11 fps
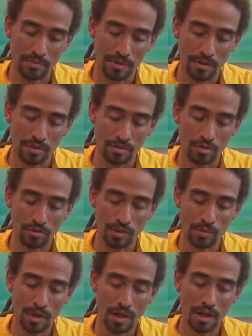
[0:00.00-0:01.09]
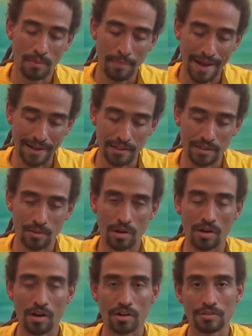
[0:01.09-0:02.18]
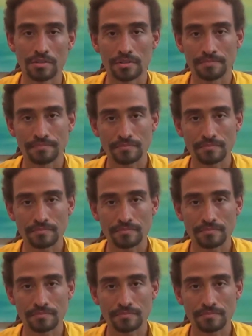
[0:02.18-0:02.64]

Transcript: with our guru back into our hearts